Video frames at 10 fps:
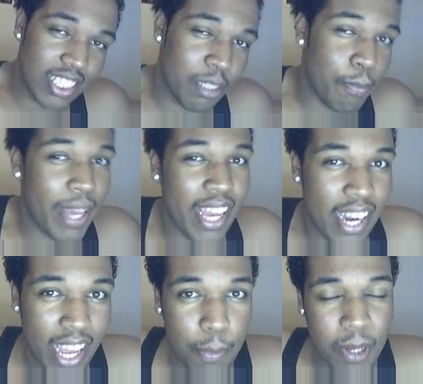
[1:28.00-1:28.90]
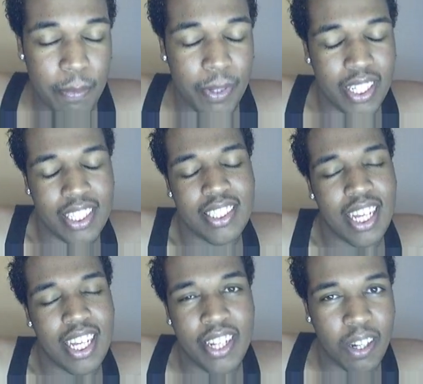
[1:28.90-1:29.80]
It's a bad habit, but
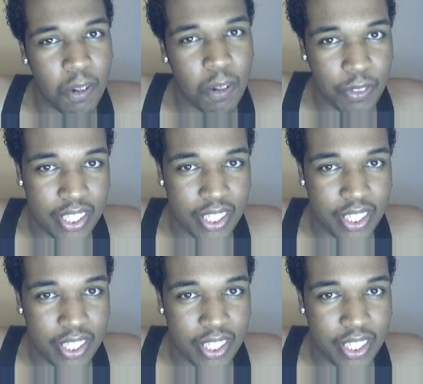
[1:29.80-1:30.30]
I'll get over it.